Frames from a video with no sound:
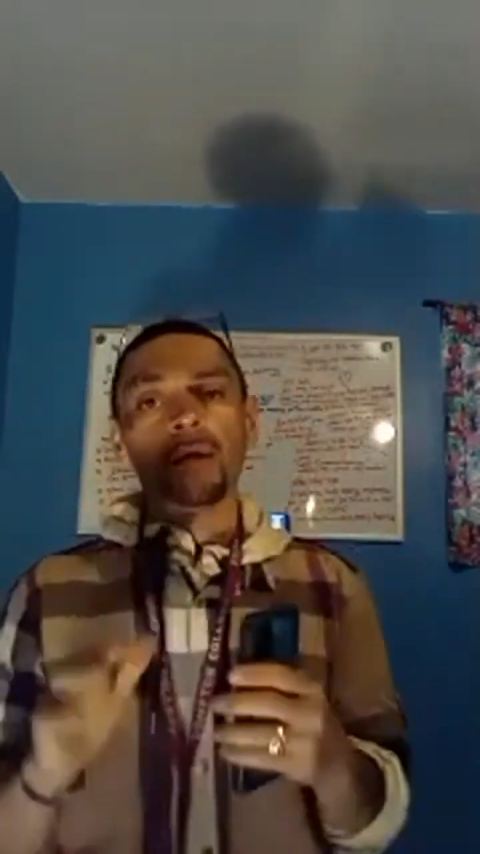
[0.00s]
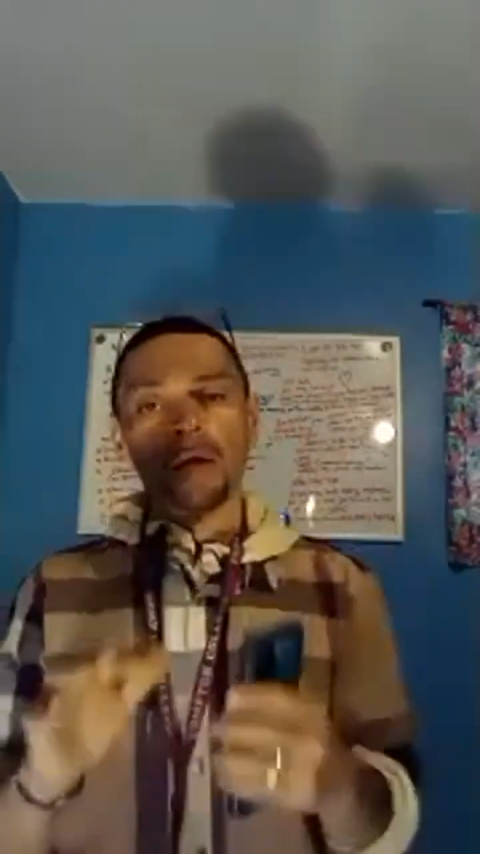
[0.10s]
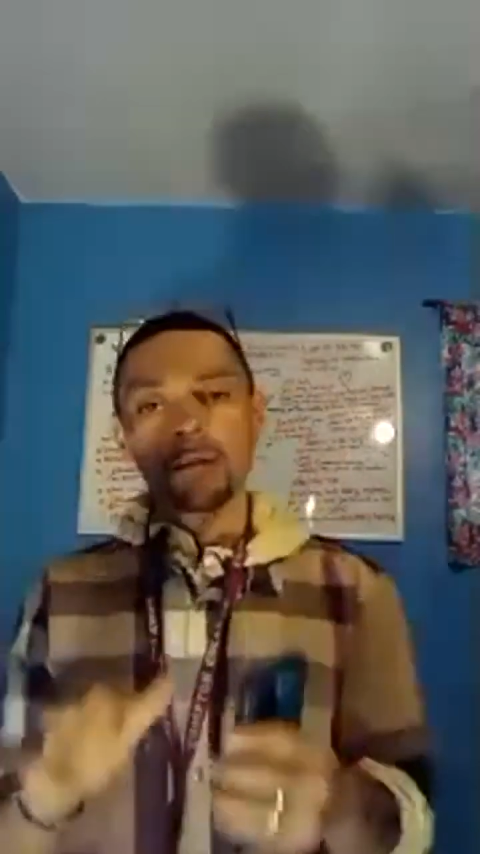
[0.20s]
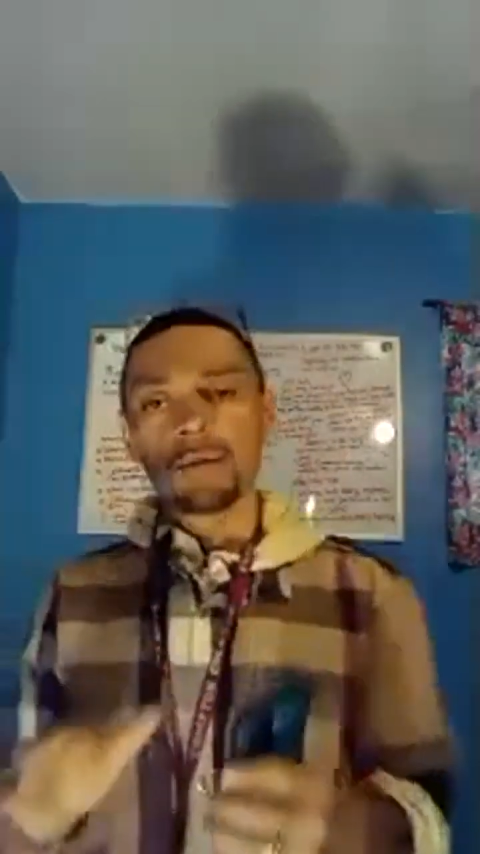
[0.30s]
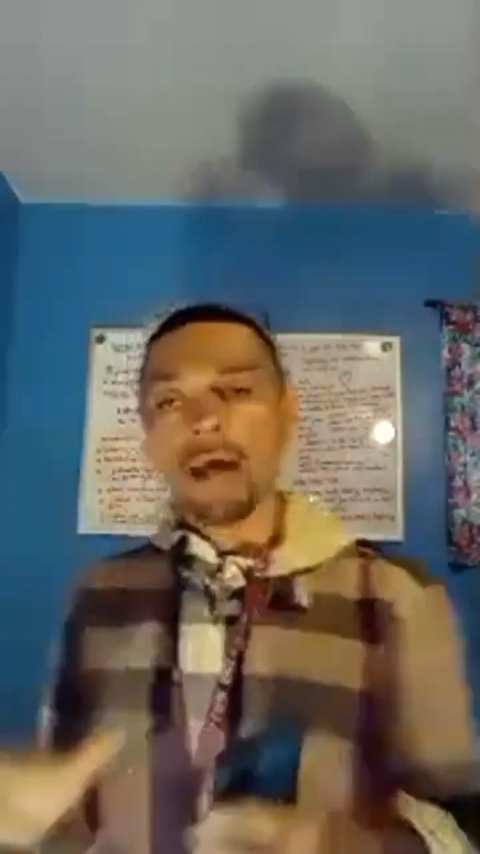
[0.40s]

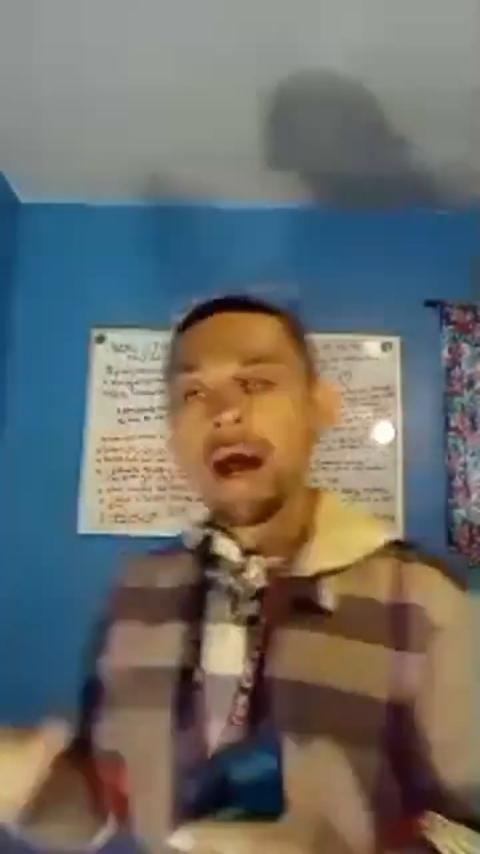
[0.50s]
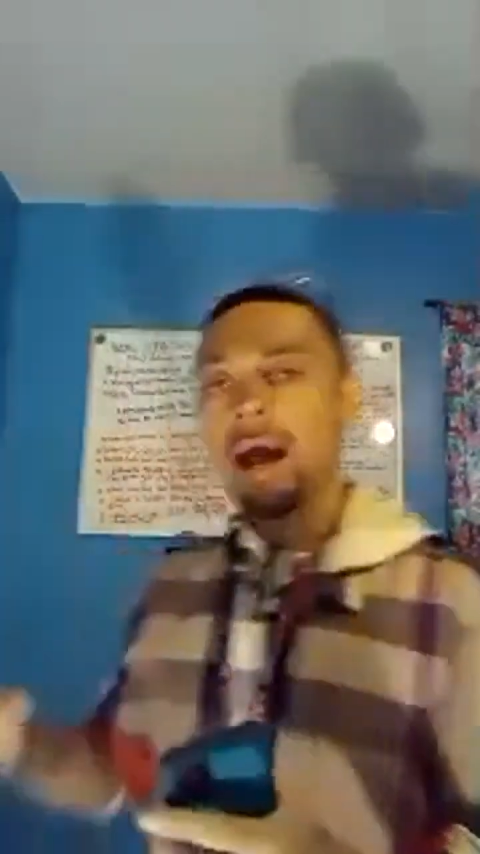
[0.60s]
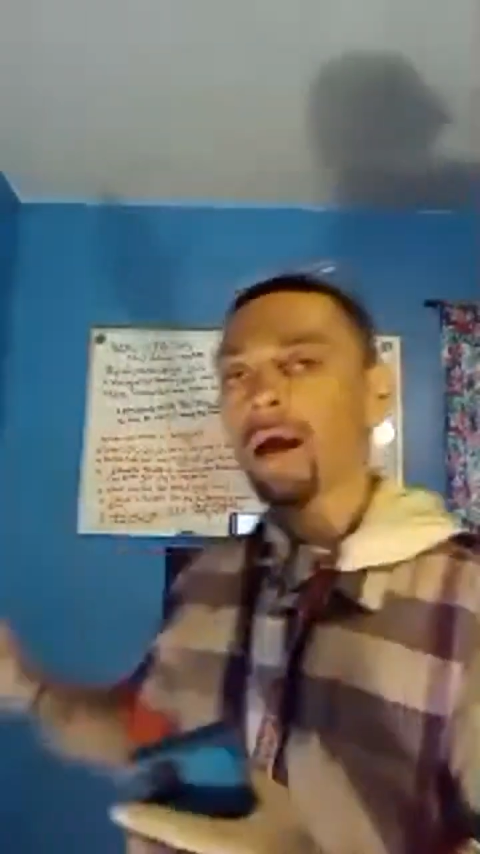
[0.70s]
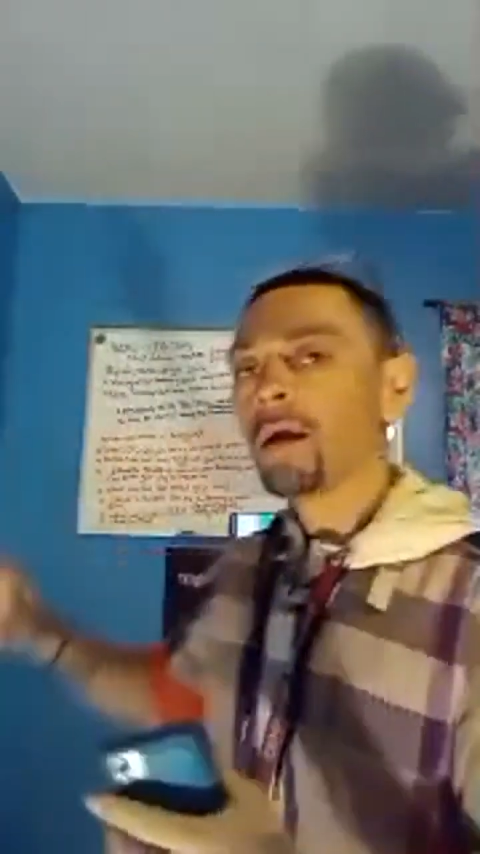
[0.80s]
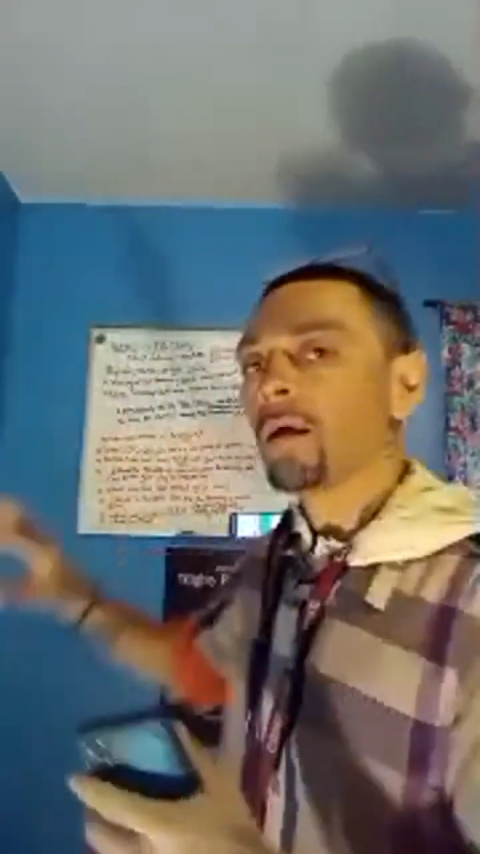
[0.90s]
and
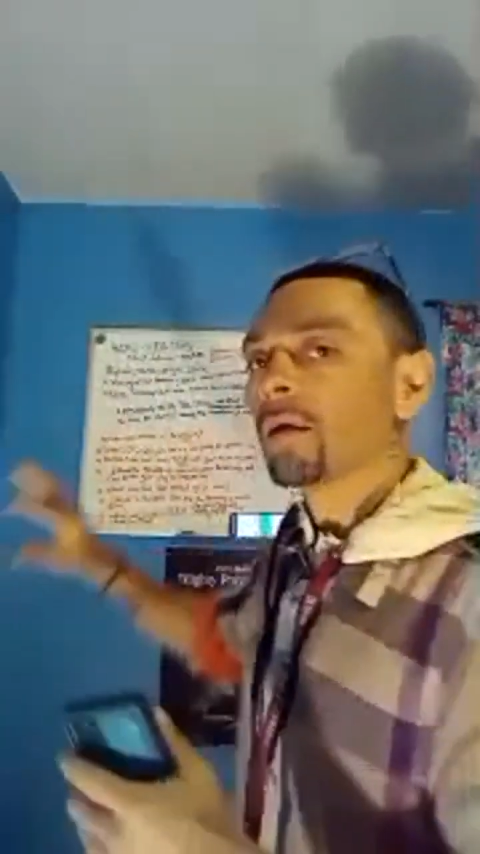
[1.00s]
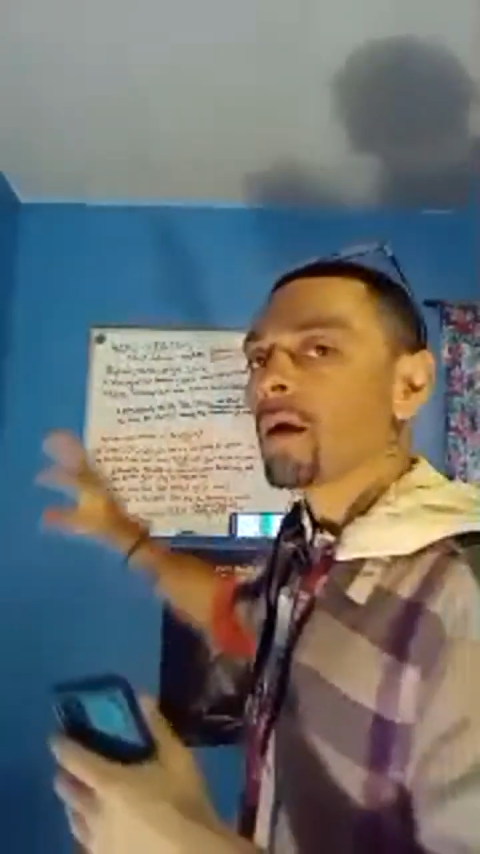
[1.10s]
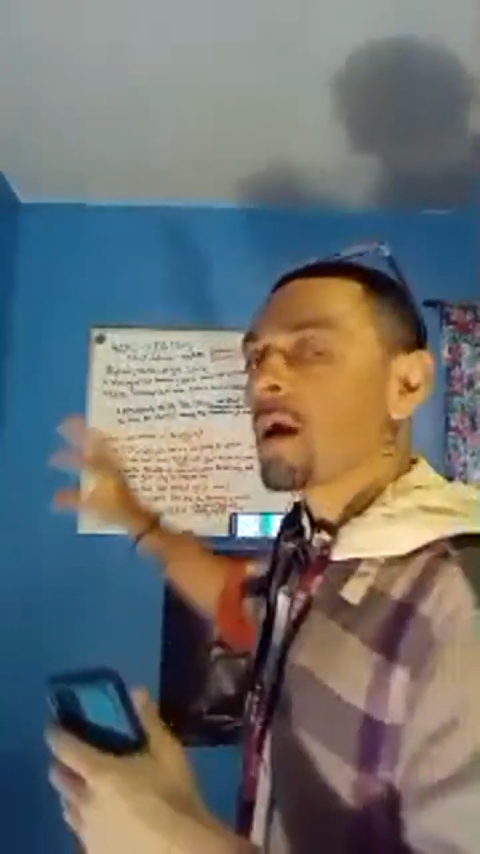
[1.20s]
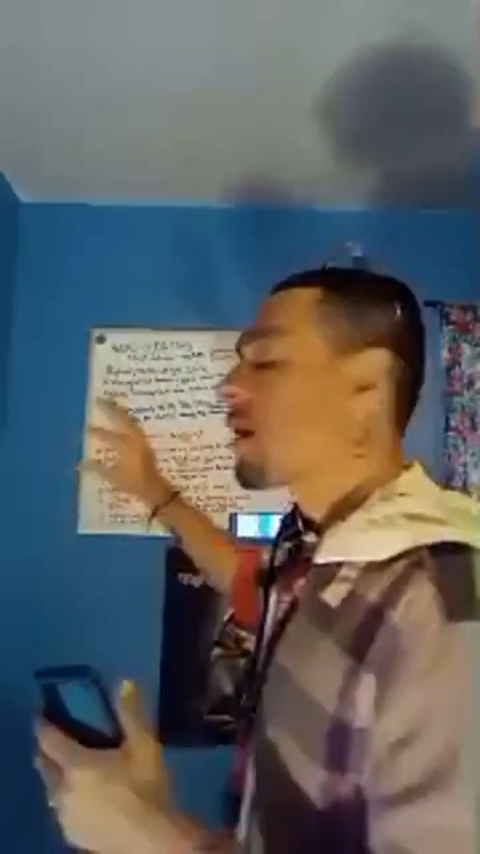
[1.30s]
that could